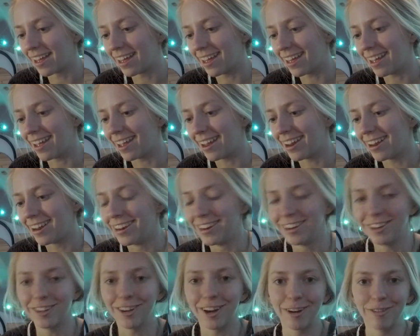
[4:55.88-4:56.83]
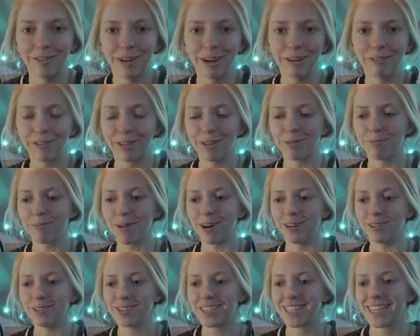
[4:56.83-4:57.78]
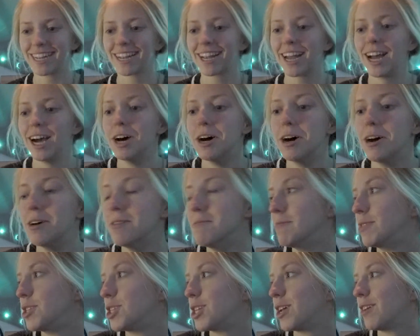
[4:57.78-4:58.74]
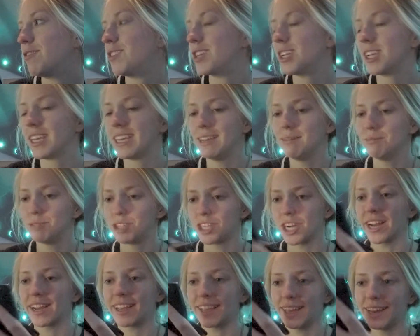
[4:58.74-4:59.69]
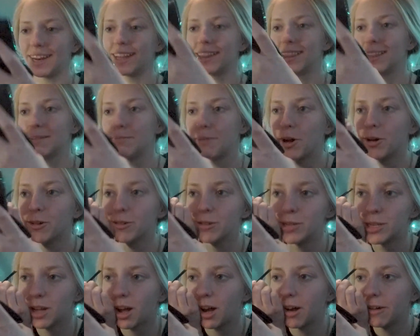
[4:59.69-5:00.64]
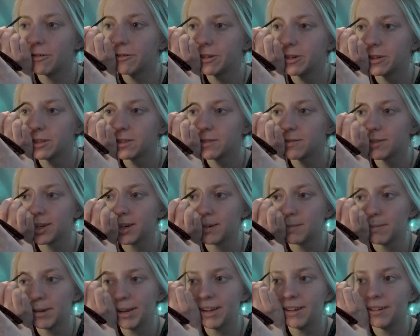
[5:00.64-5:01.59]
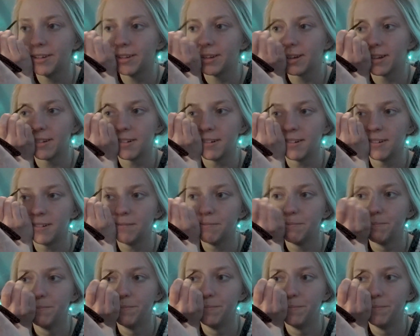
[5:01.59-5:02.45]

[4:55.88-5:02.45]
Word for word: and you gotta wait for the post to come, so you have to keep checking at the post office for your mail to come.